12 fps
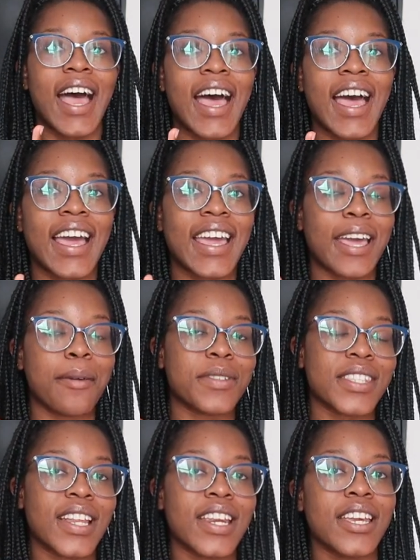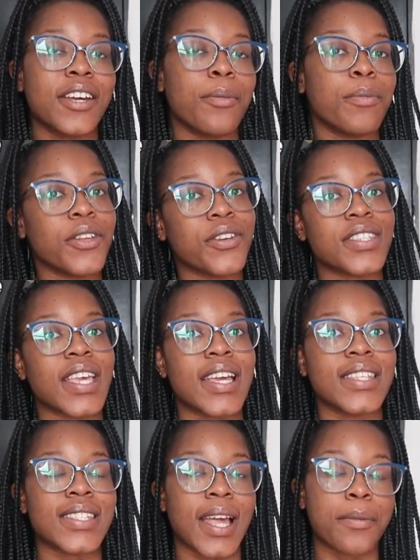I am studying computer
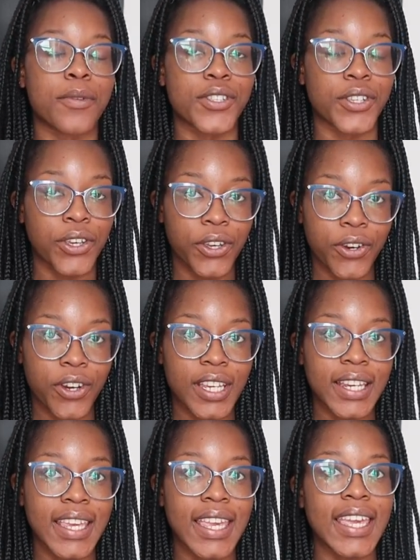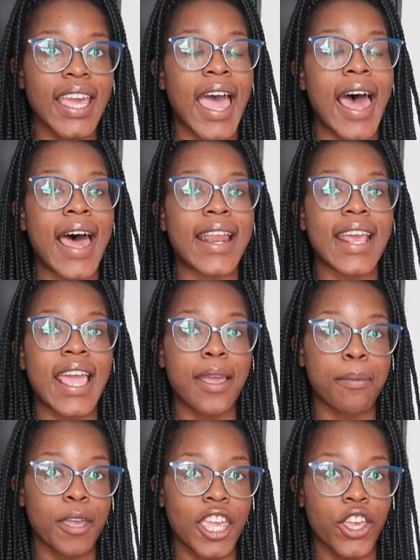science cybersecurity at
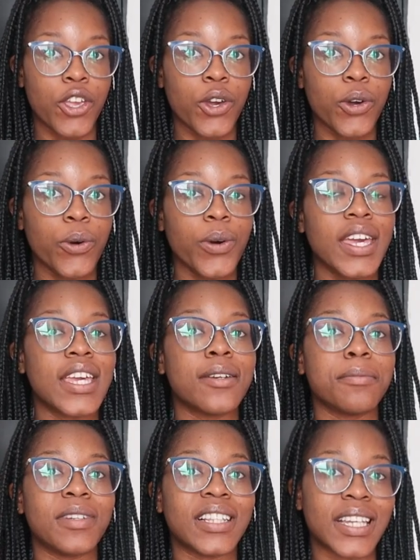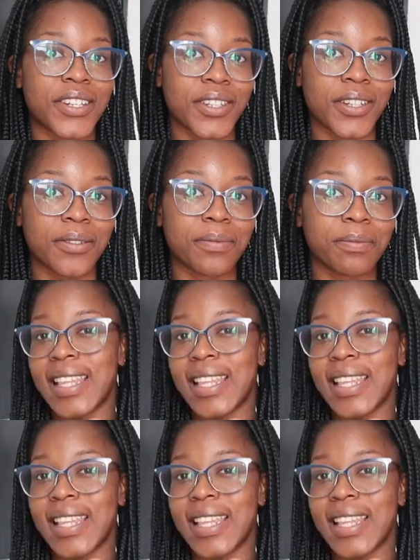APU in Malaysia.